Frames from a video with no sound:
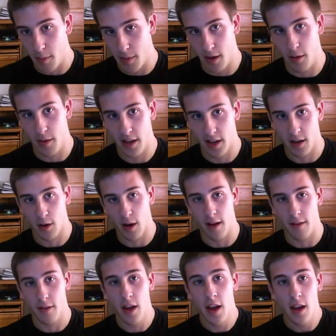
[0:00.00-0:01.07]
You know, they can
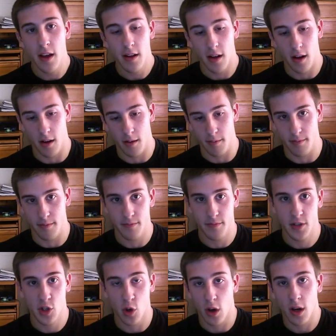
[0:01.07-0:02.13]
have um,
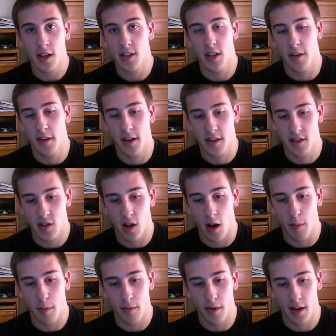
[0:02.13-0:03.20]
shortcuts on their
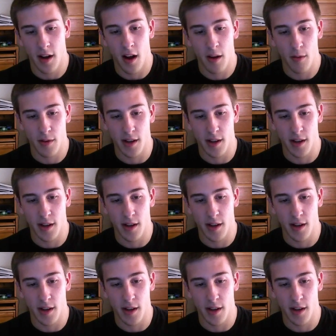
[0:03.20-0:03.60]
desktop and not